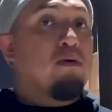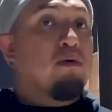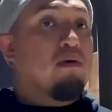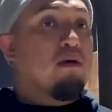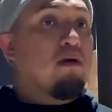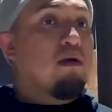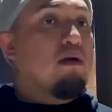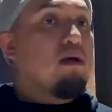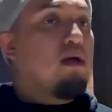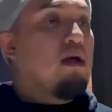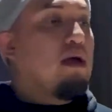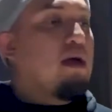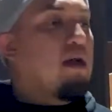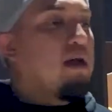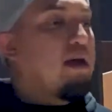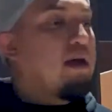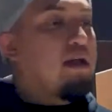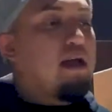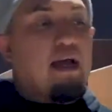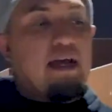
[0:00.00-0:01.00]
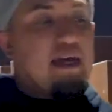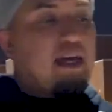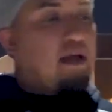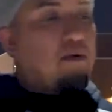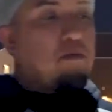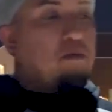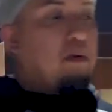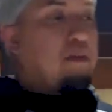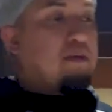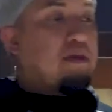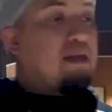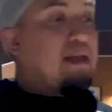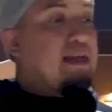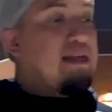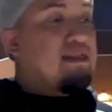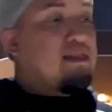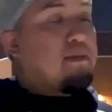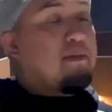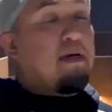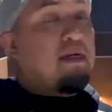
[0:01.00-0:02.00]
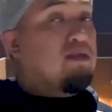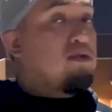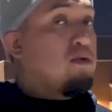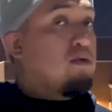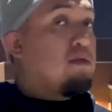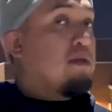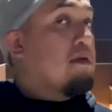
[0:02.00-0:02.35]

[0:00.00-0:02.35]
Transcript: and I can't remember the last time I told